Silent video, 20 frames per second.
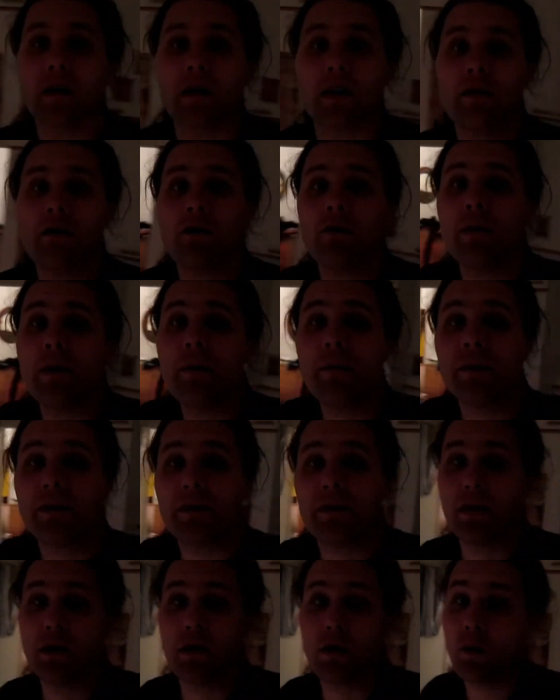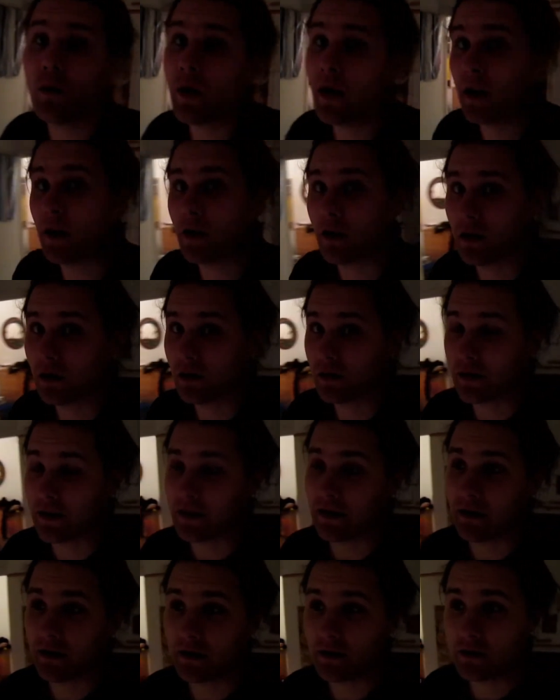I remembered a while ago
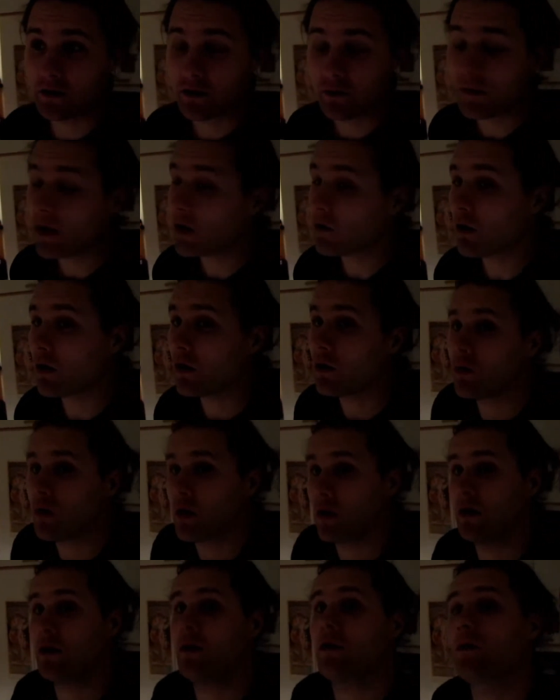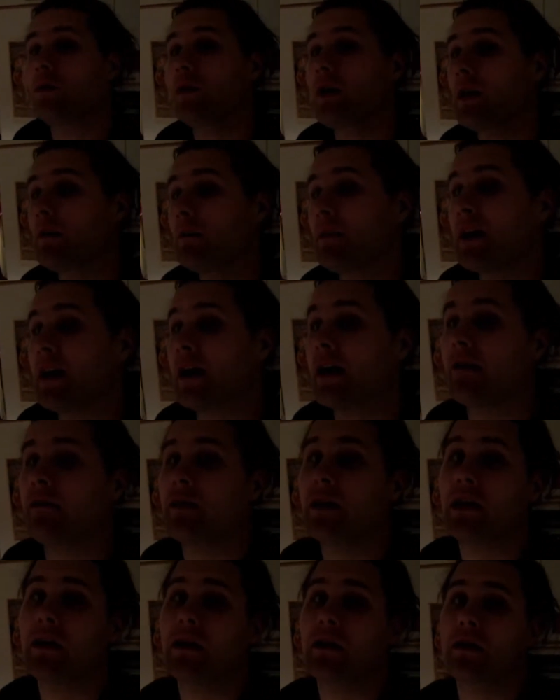that tomorrow we'll be
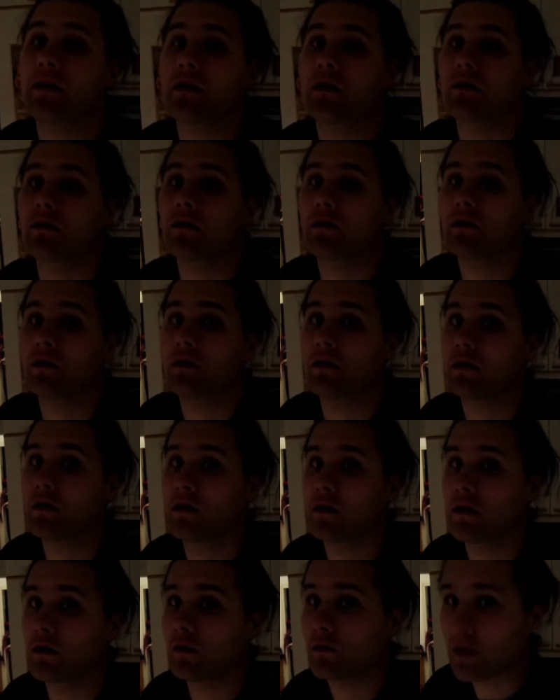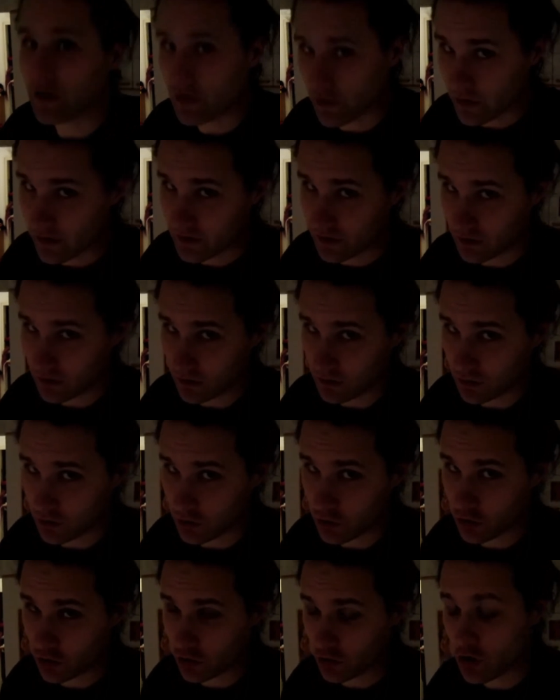having
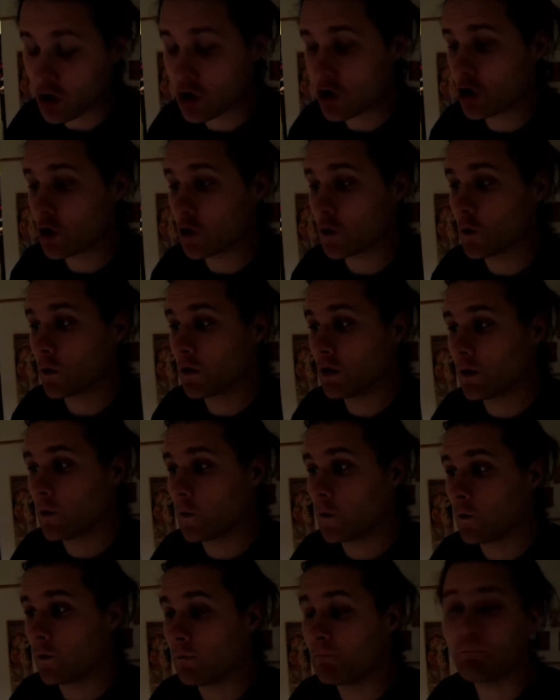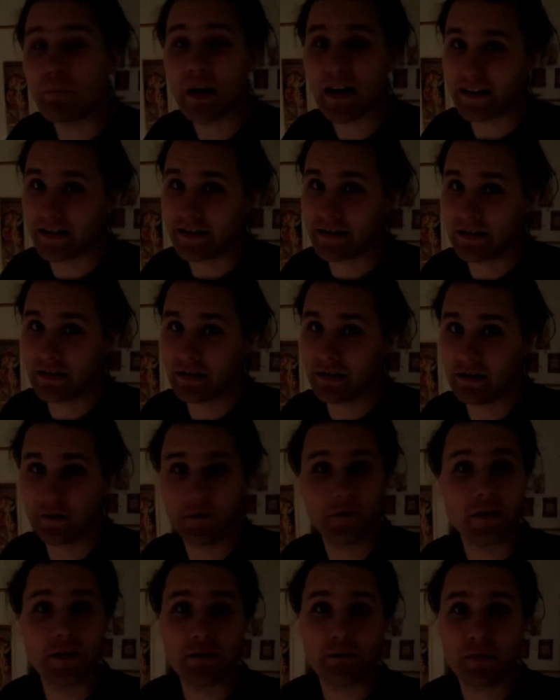rehearsals, but
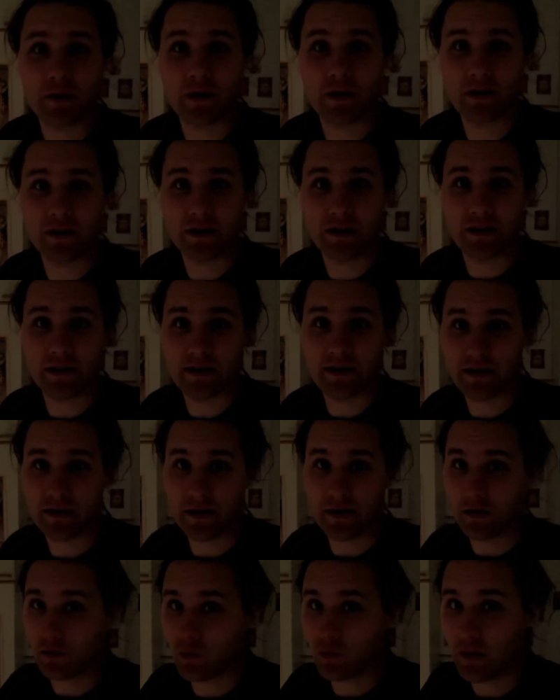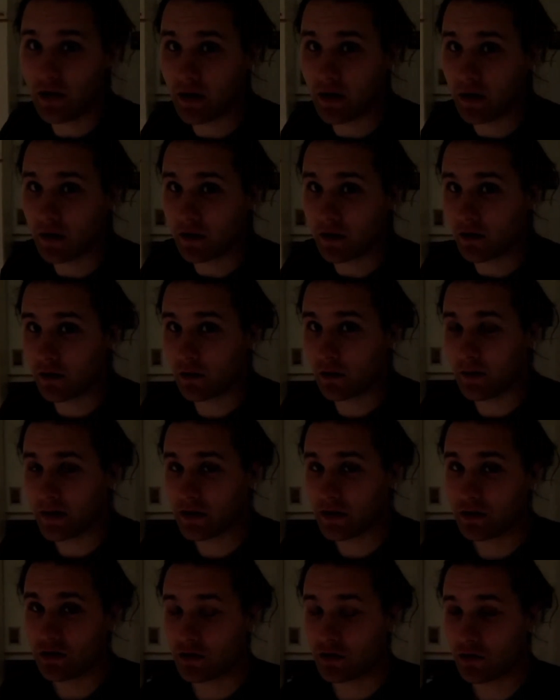the fun part is that we are
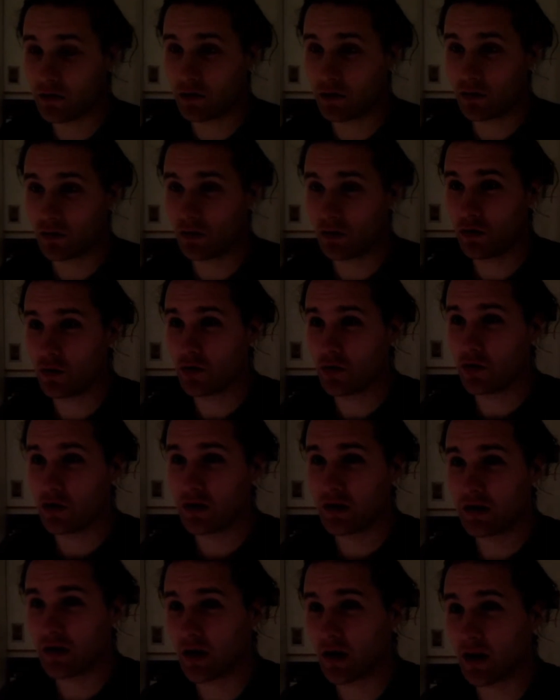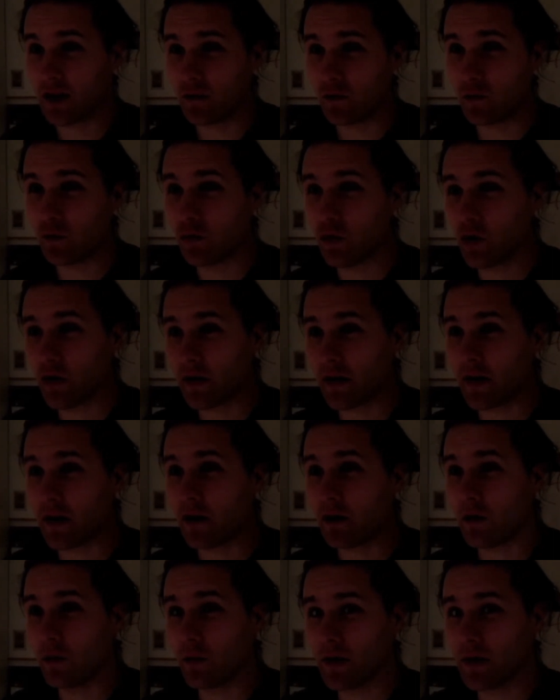going to start
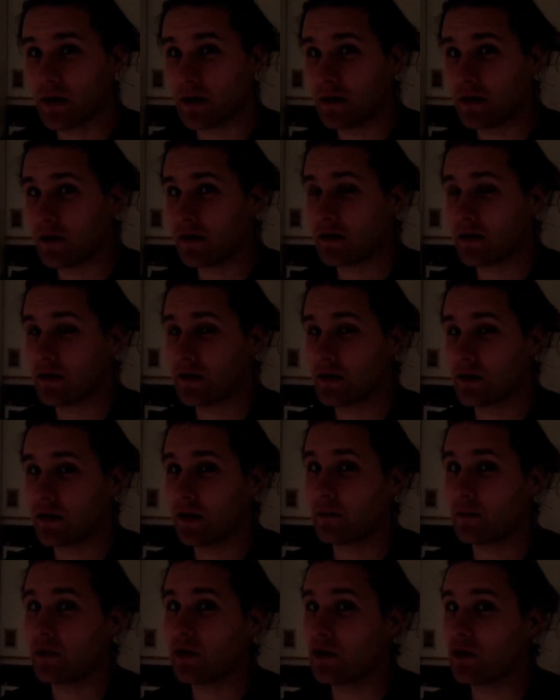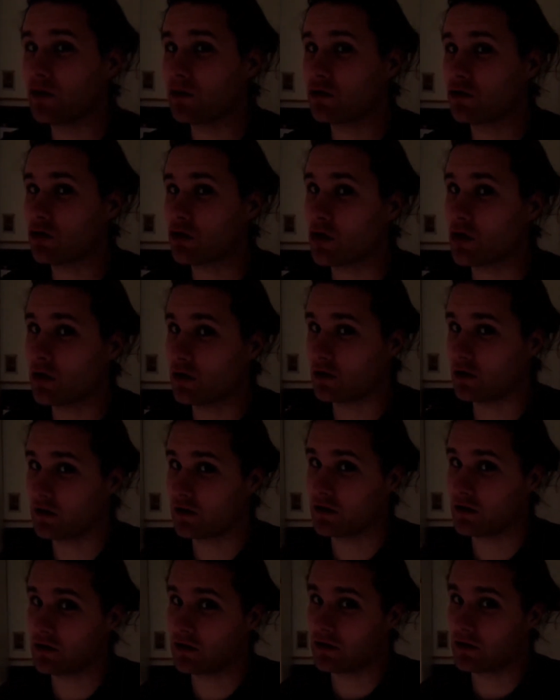working with some new
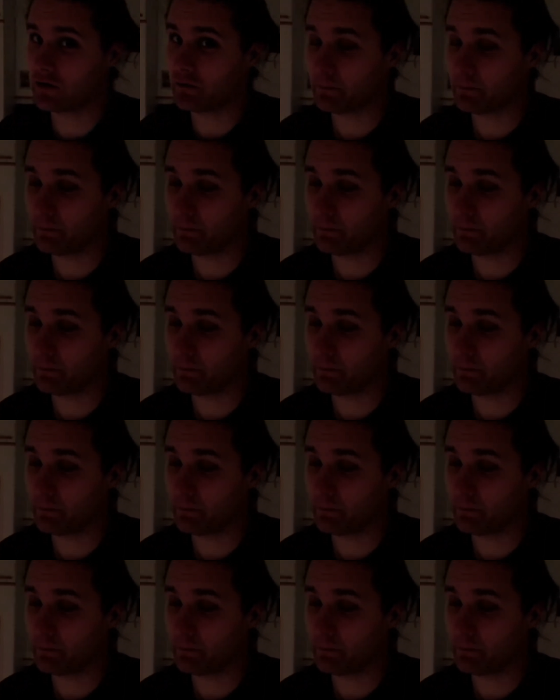songs.